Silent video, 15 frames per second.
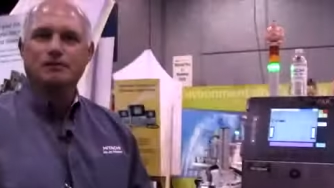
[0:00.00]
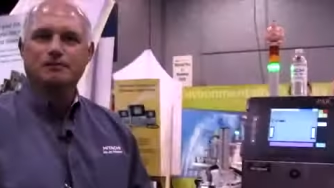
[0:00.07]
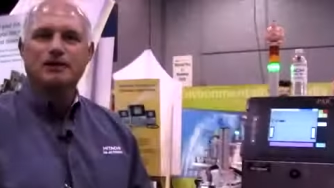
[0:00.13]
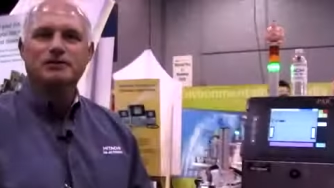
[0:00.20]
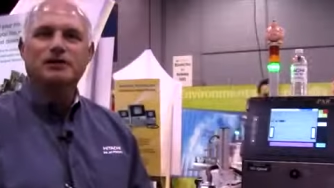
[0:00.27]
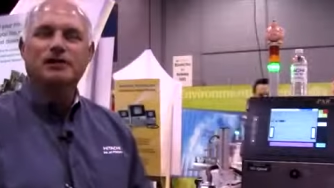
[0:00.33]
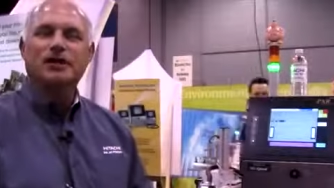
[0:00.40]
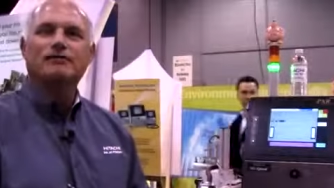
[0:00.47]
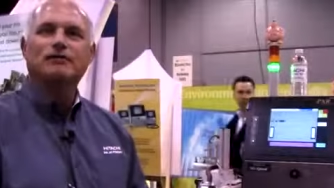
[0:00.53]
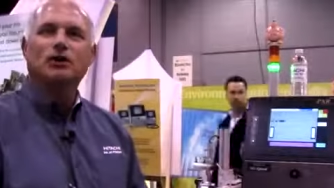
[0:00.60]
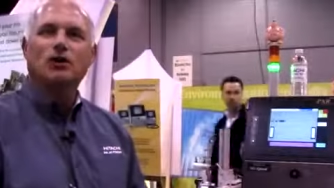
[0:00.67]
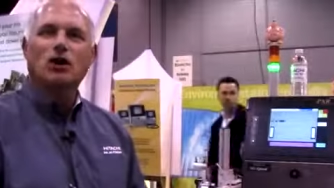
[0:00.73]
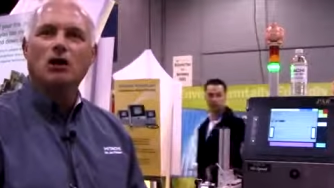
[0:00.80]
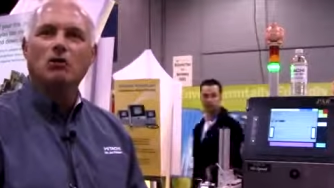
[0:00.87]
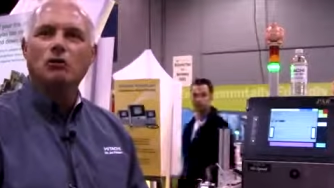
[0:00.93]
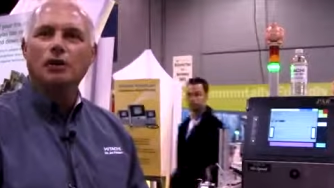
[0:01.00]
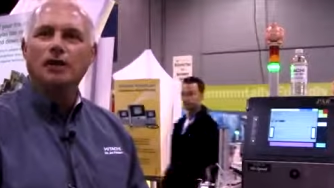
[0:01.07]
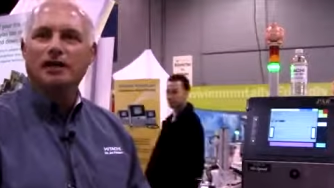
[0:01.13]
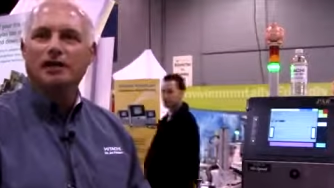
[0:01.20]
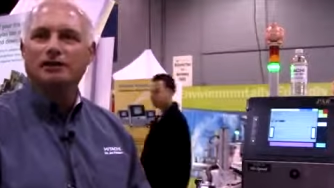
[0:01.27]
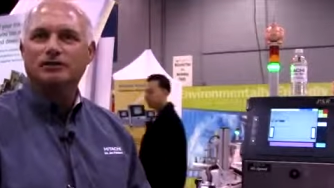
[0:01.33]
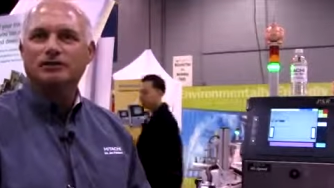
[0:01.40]
especially after long
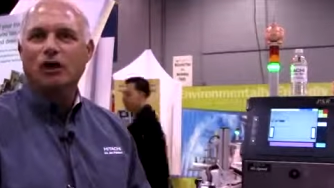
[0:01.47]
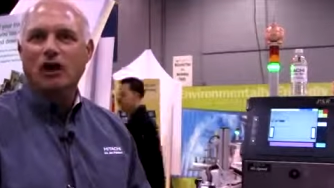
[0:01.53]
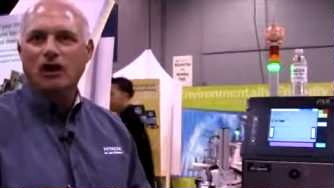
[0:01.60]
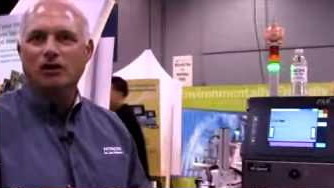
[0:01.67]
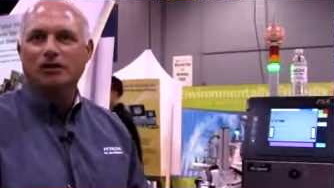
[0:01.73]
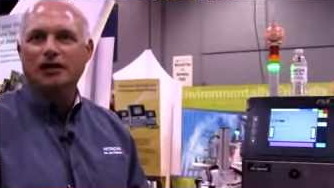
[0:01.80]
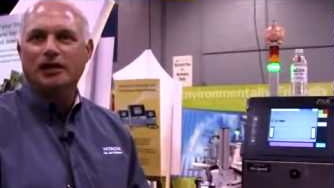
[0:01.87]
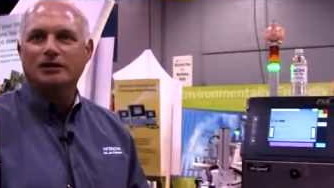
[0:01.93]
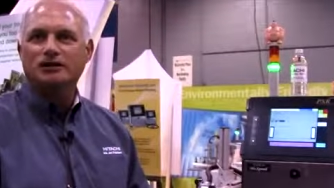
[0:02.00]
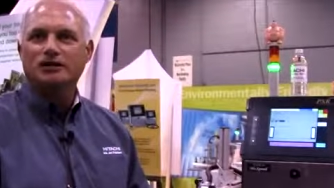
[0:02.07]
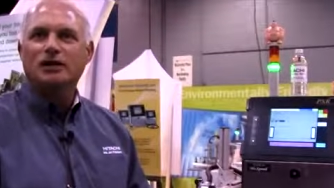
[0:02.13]
weekends or holidays.